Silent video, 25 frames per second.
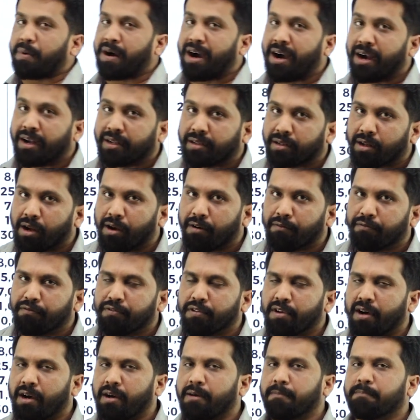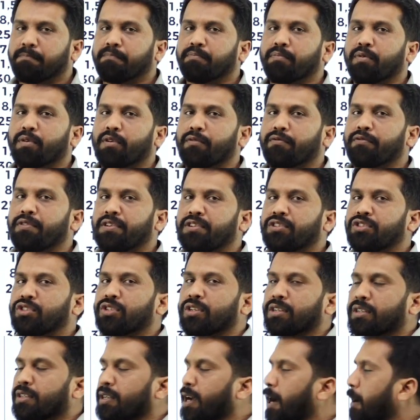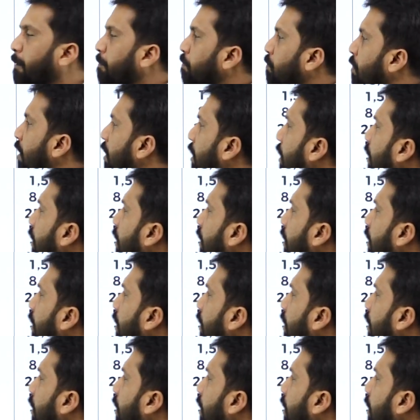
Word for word: part of your profession. Now,